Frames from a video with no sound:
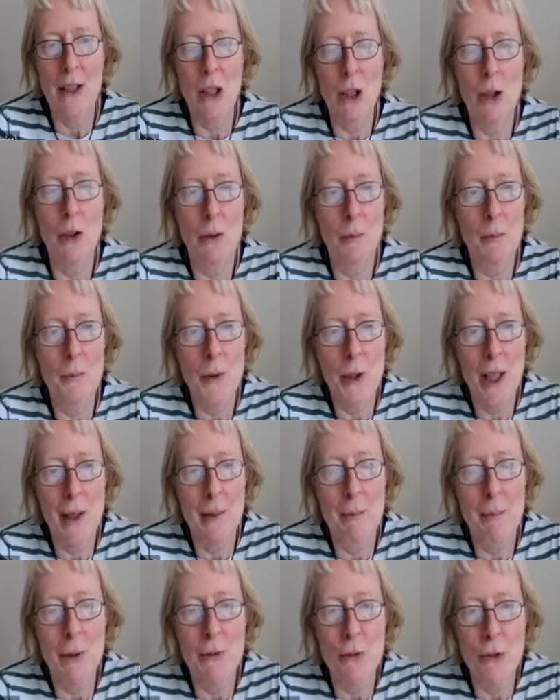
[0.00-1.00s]
a long
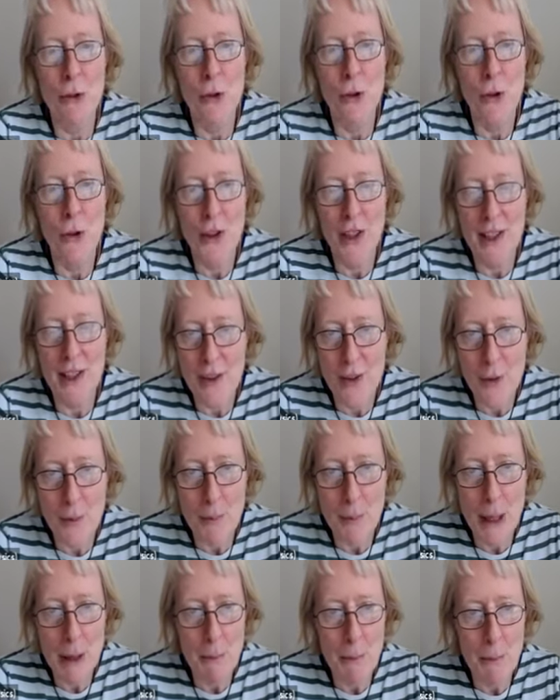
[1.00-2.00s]
time before these
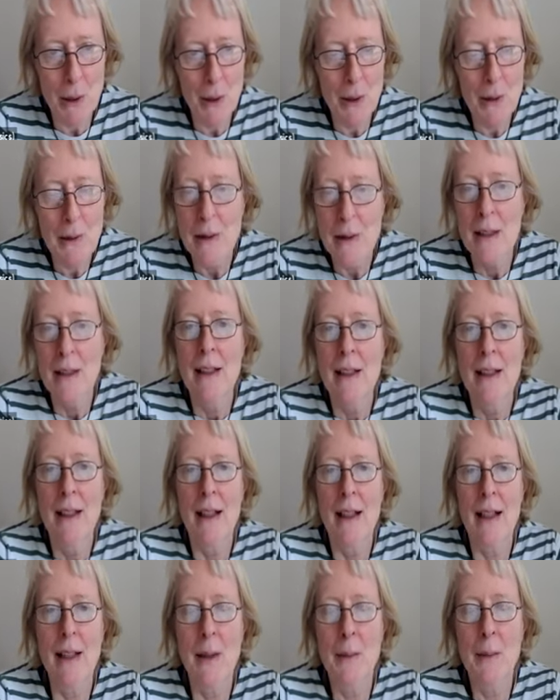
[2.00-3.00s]
people,
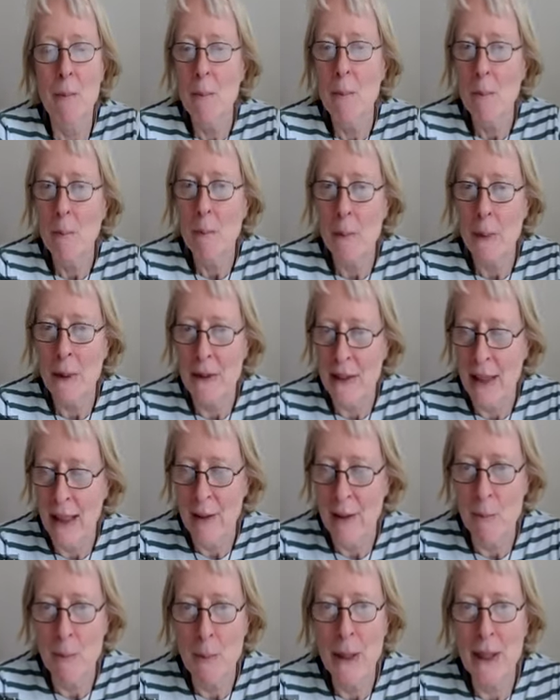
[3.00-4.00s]
um, but
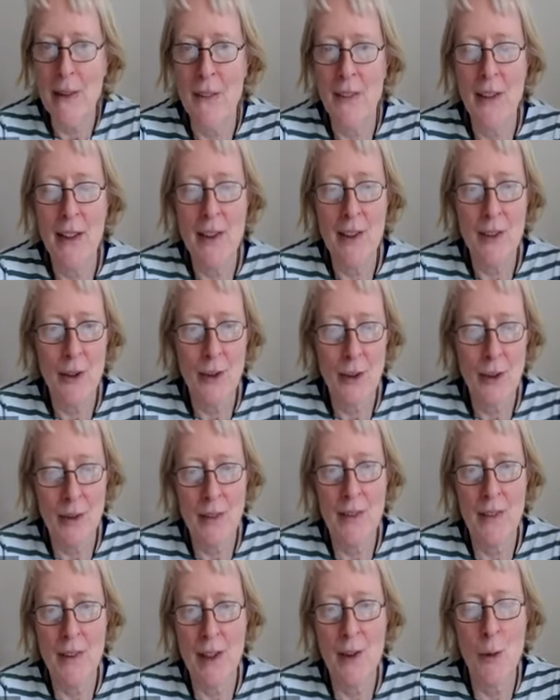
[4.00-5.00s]
I've picked these,
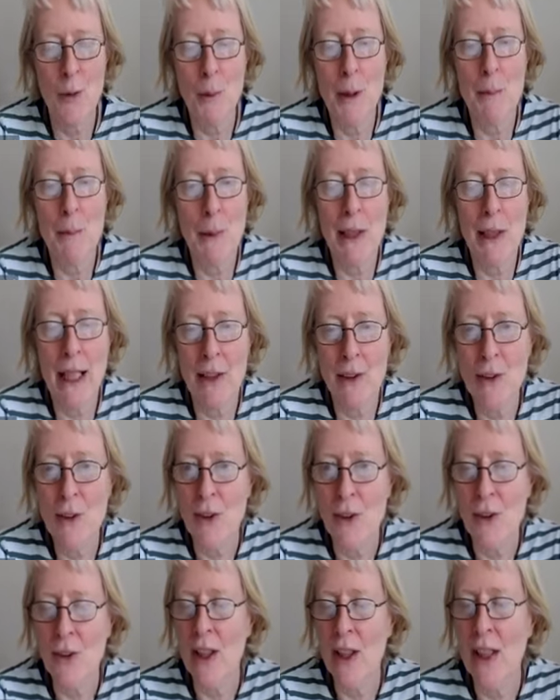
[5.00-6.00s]
these people out
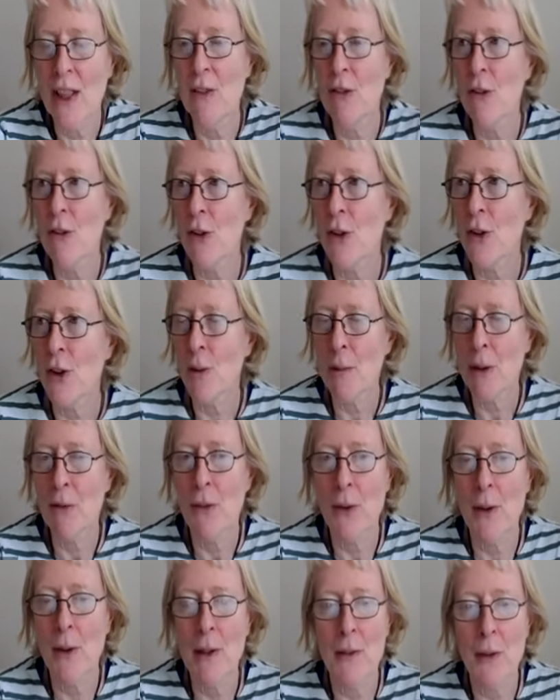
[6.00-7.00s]
as key for some of
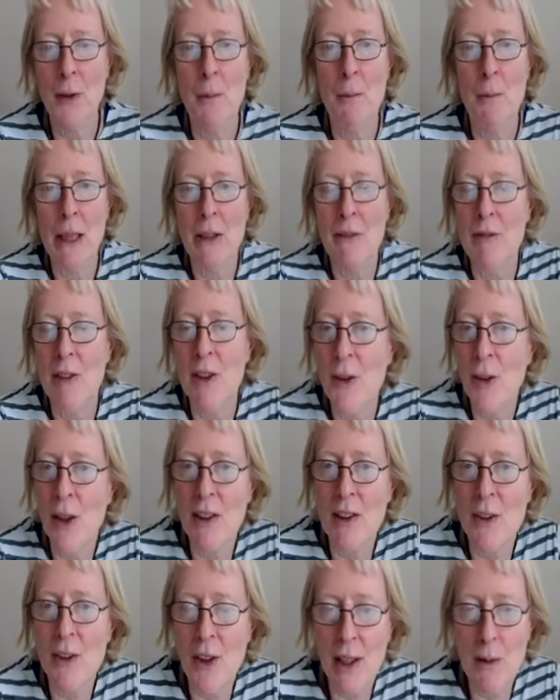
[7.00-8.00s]
the, the main
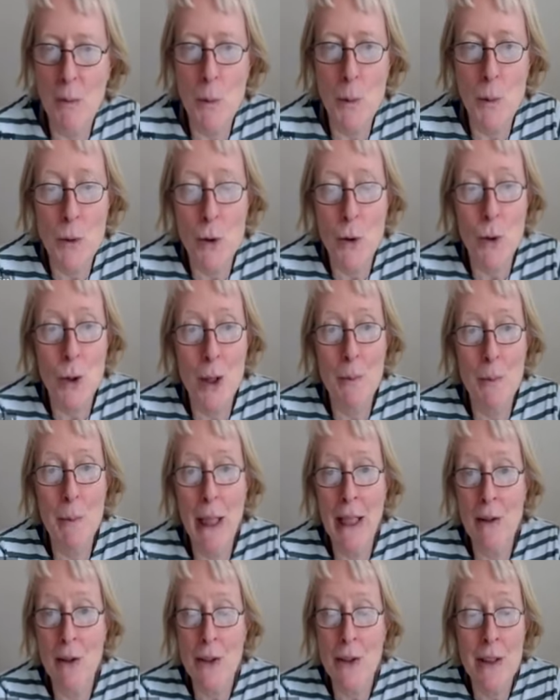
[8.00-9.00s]
results I will talk
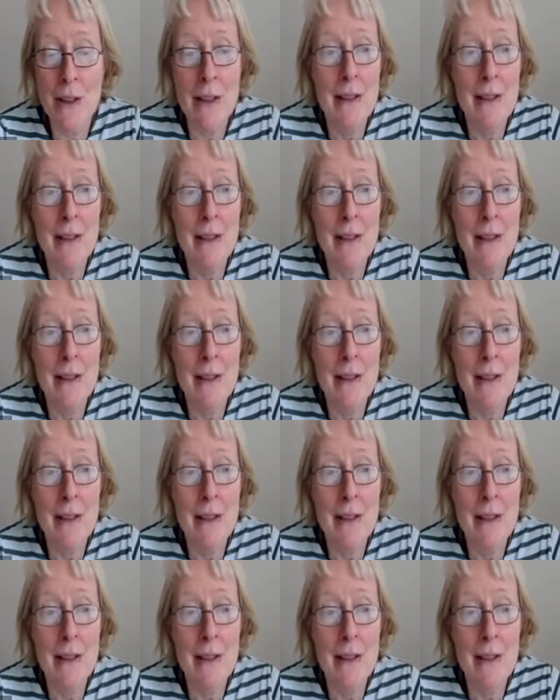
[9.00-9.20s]
about.